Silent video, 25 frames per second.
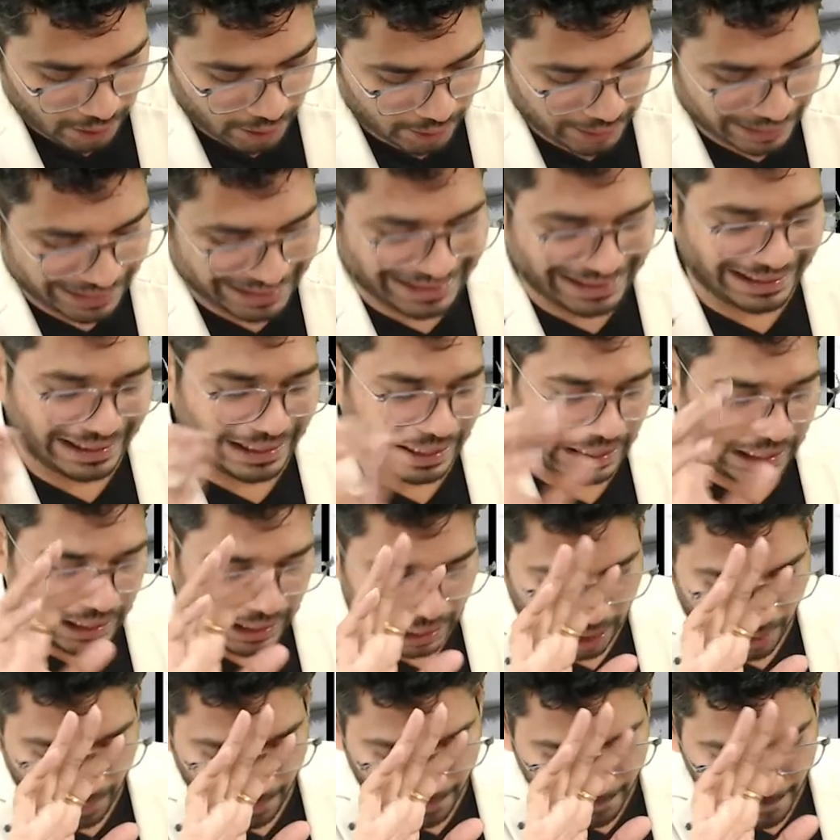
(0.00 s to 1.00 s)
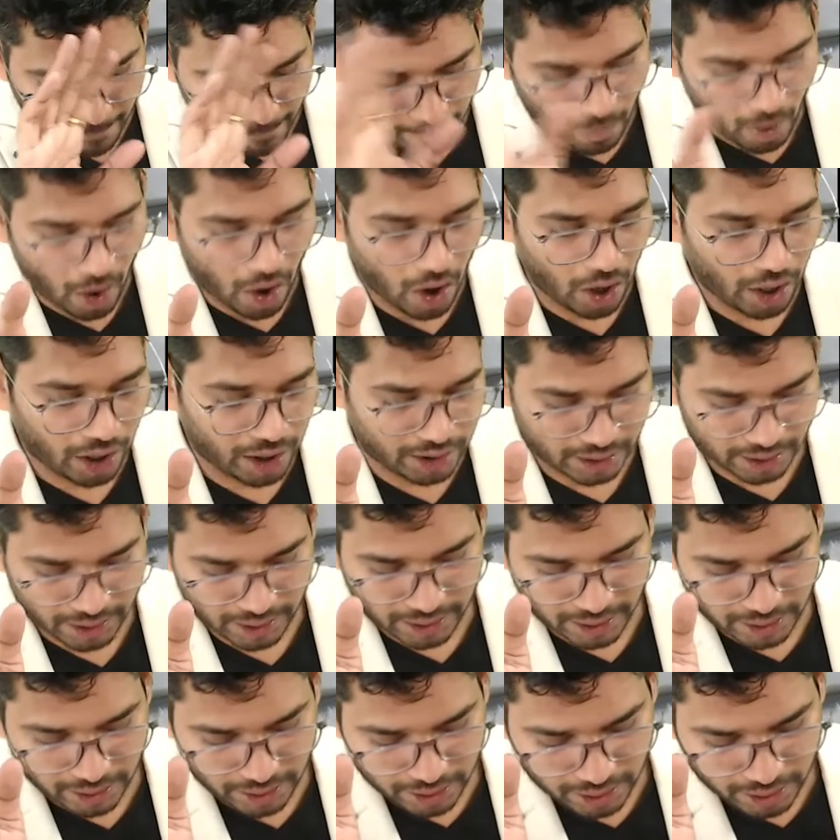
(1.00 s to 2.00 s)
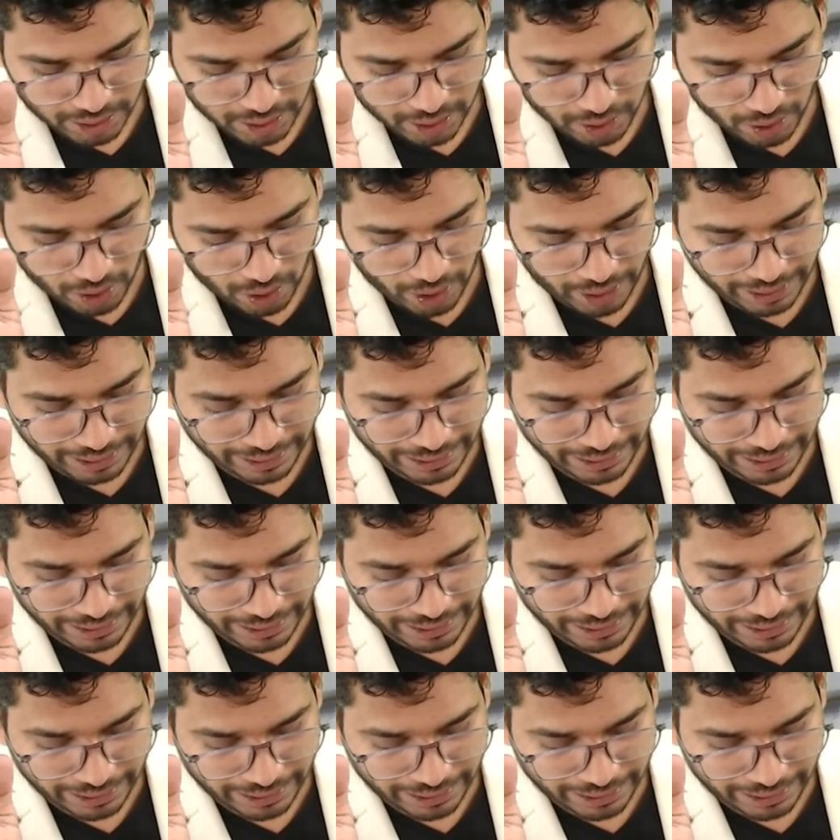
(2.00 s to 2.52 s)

the real mock or